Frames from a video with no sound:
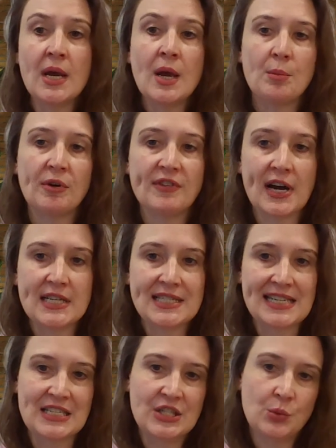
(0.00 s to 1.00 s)
provides
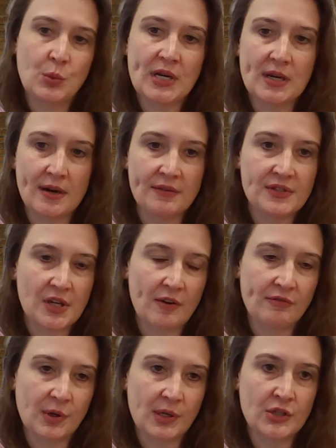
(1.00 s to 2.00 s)
a suite of
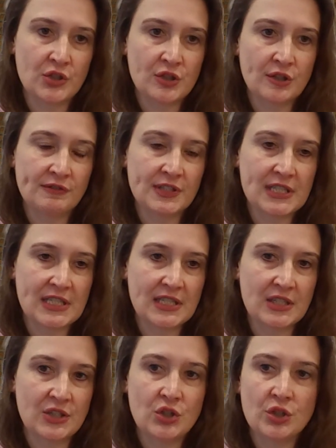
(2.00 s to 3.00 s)
software and
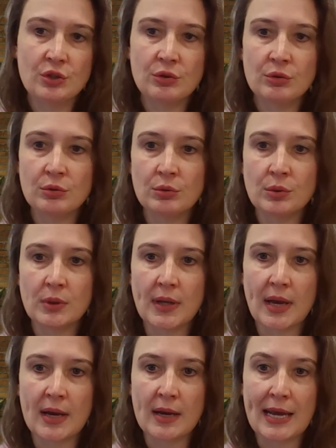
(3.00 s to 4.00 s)
services to
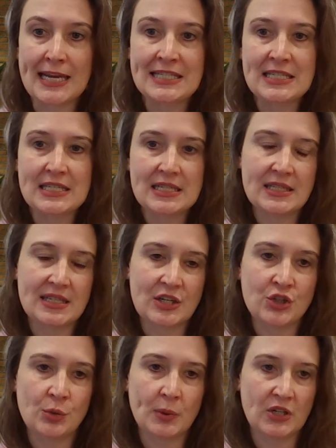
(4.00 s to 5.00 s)
entities
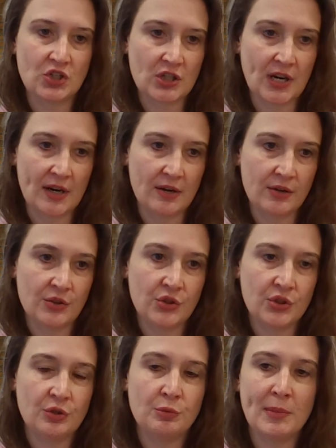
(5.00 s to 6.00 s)
issuing shares
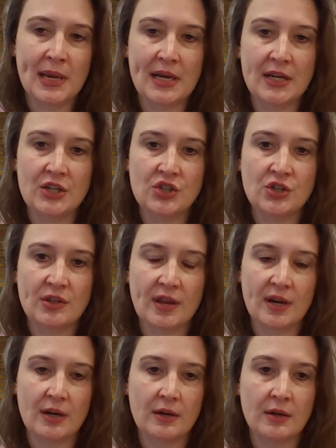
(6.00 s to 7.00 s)
to manage
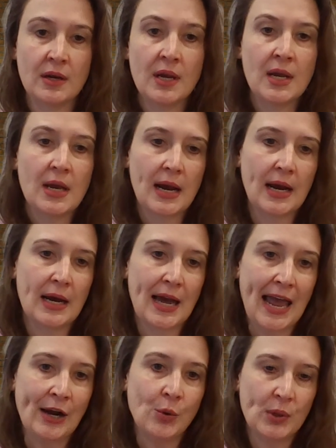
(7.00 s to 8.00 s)
their
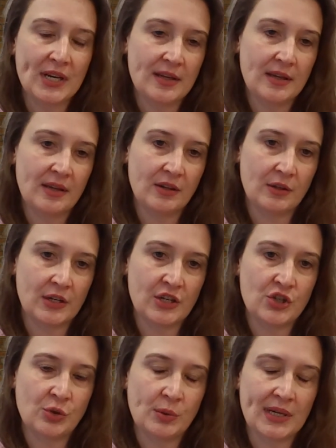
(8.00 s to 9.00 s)
equity that they're
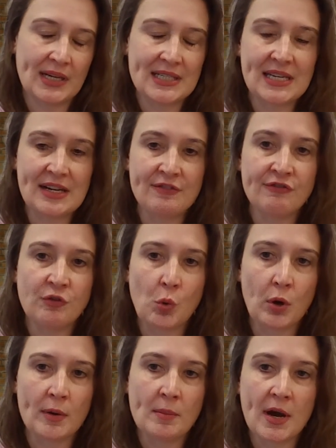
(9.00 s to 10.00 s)
issuing as a
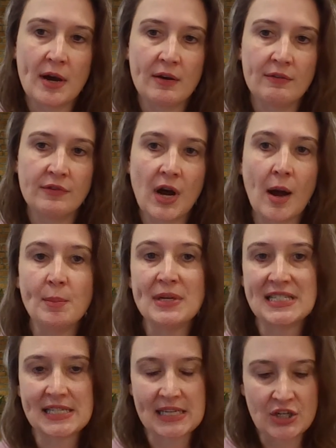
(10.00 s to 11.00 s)
form of
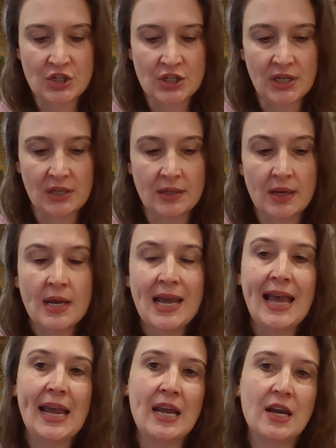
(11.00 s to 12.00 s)
compensation.
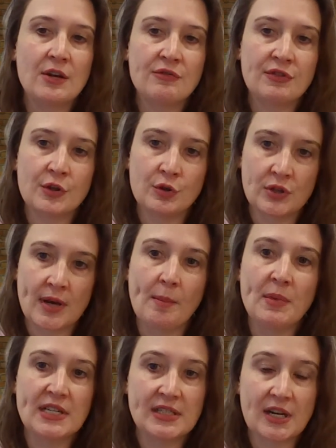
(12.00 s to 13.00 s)
And for those
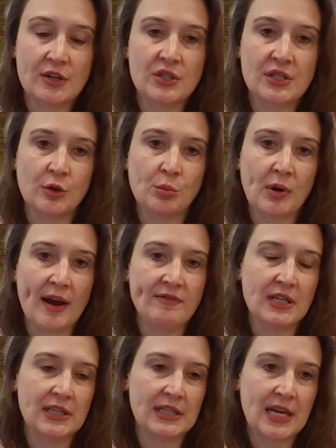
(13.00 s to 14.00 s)
companies that are still
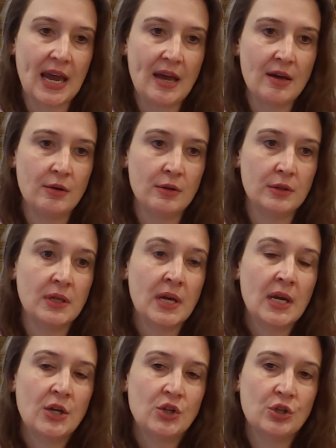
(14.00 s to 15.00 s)
privately held,
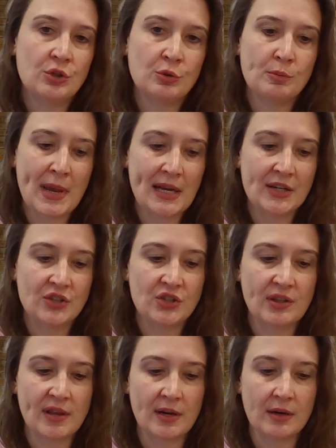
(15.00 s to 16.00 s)
to manage
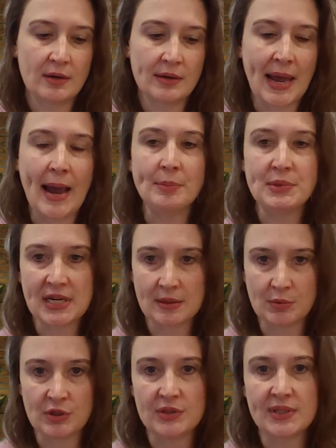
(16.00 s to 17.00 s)
their cap
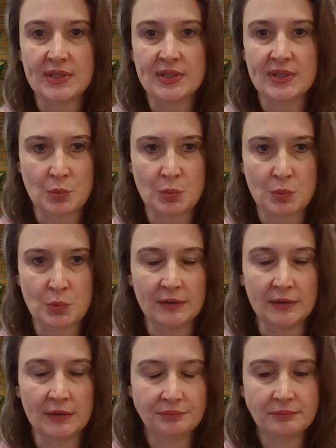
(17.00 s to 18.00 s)
tables as well.
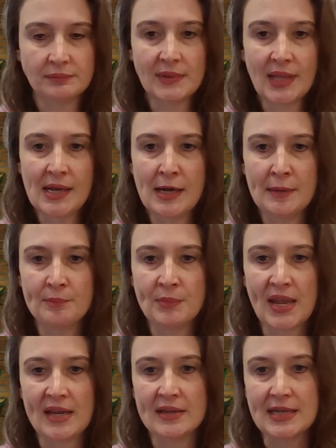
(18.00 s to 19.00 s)

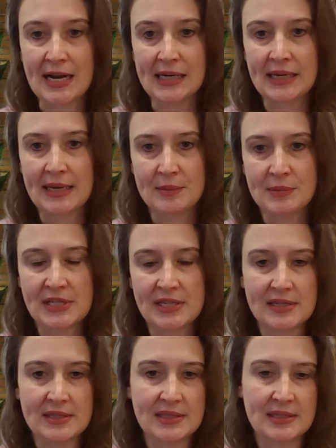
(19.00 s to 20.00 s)
And I came to
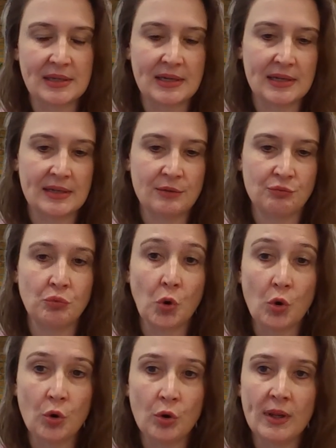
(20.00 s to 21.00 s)
this
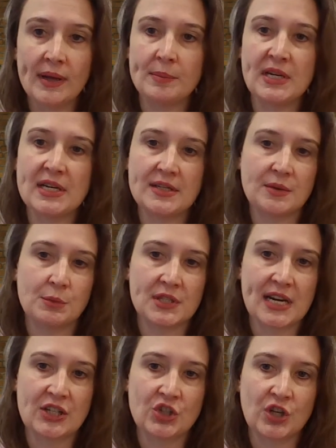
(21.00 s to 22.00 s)
role because it was
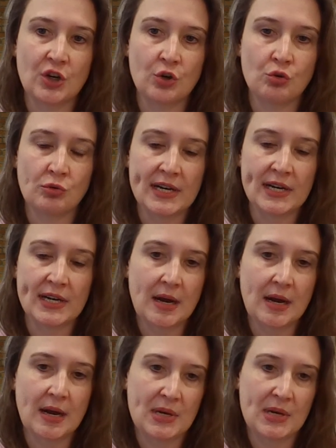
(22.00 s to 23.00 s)
actually a great
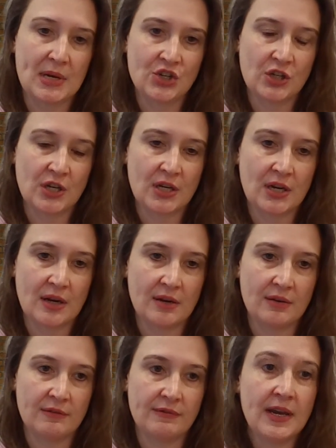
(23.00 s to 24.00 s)
combination
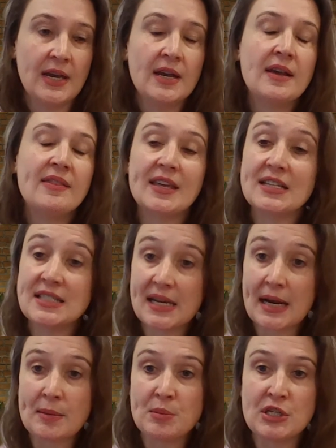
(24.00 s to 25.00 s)
of things that
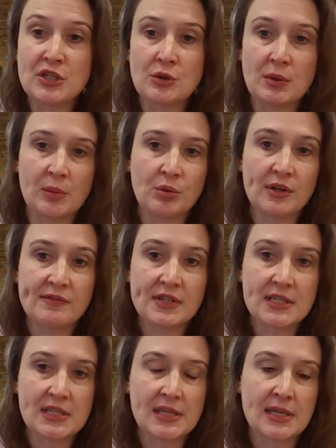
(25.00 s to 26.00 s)
I've been doing
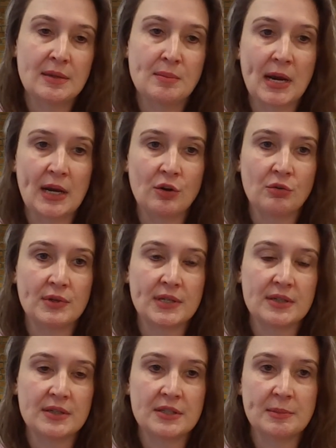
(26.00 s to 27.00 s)
previously in my
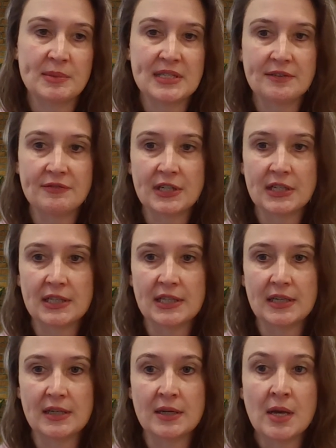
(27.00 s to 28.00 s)
career,
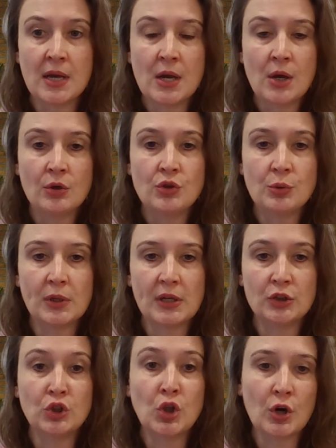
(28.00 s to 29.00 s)
specifically
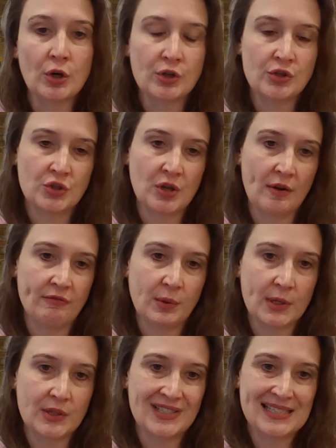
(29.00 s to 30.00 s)
doing large
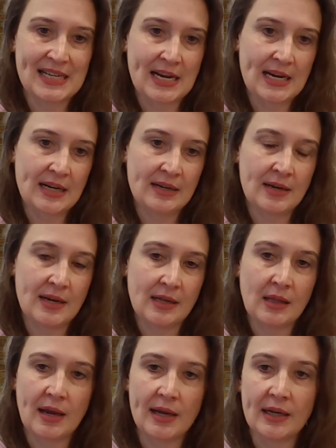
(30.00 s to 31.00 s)
software design and
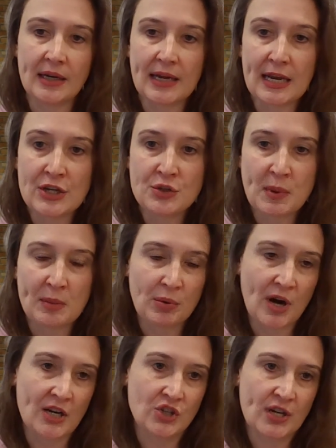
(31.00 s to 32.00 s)
client engagement
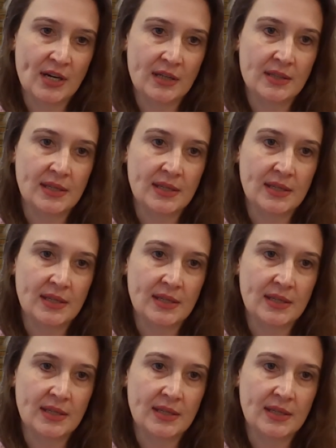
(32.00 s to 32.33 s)
projects